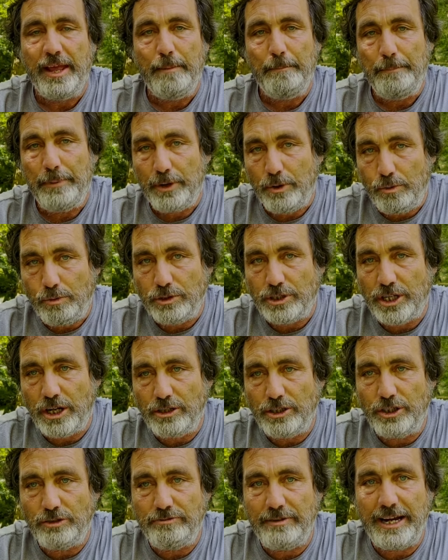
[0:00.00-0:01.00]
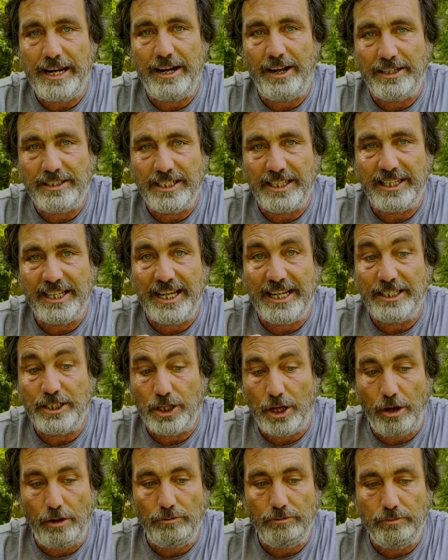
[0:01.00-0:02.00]
but also to realize the things
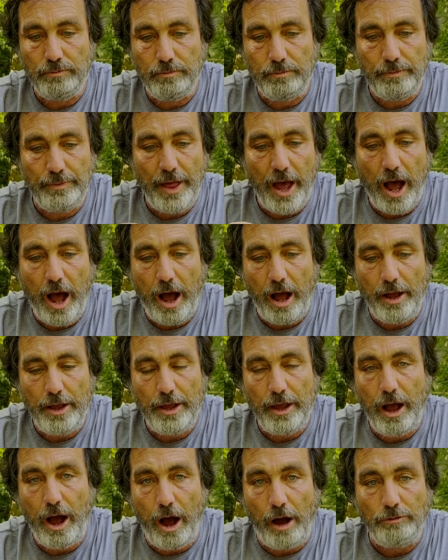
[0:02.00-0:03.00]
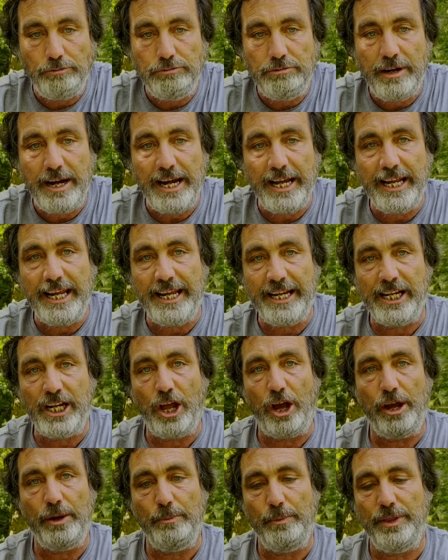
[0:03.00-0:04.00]
that are really in
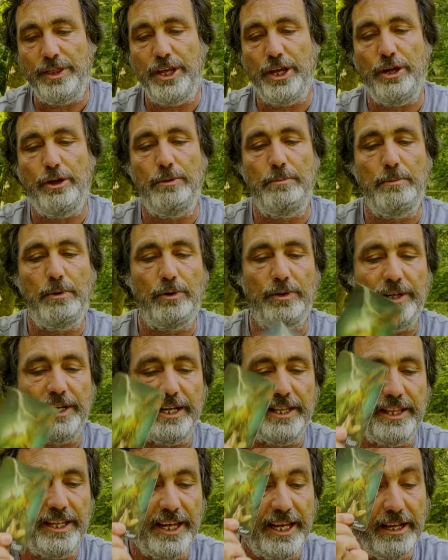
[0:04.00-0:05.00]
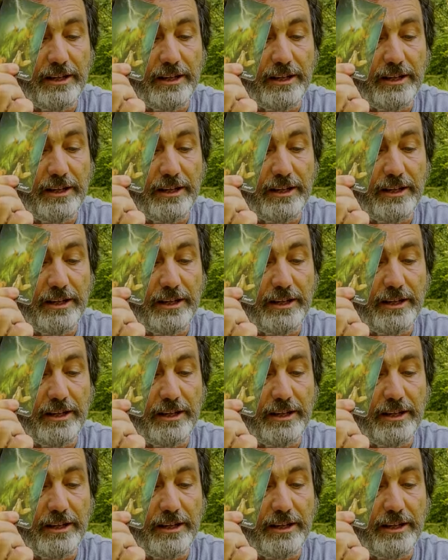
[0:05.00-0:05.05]
line with you more than anything